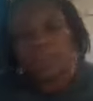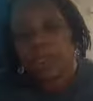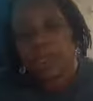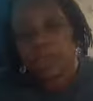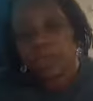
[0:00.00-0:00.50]

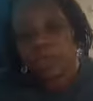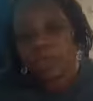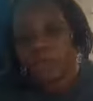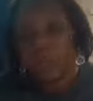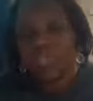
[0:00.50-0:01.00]
um,
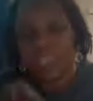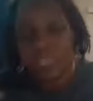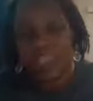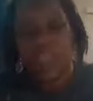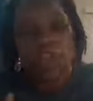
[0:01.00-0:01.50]
you know, things
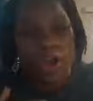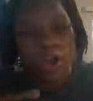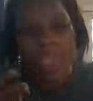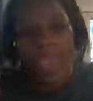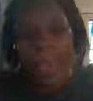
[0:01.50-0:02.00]
like that,
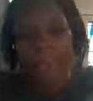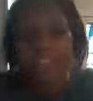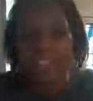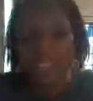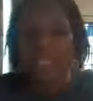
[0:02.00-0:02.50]
dog, cat,
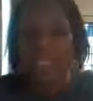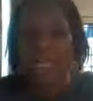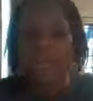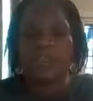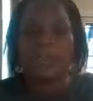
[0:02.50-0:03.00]
things like
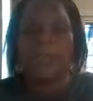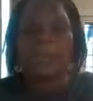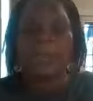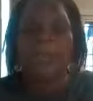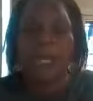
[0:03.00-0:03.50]
that, you know.
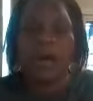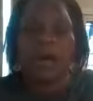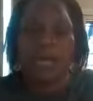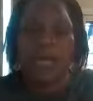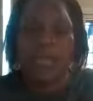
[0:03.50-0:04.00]

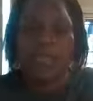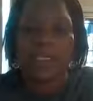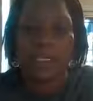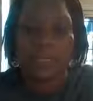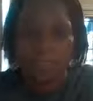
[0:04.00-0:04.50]
Um, and
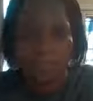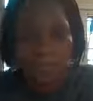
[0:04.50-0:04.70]
um,